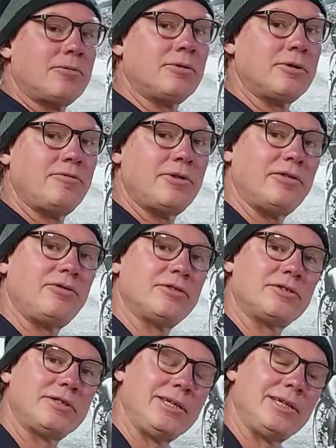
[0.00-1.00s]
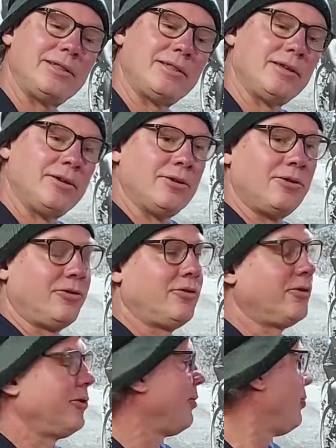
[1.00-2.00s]
were only 516.
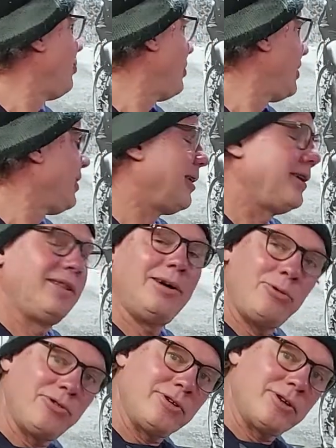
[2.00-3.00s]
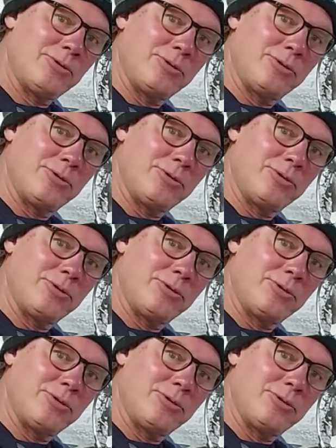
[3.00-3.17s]
So uh, that wasn't going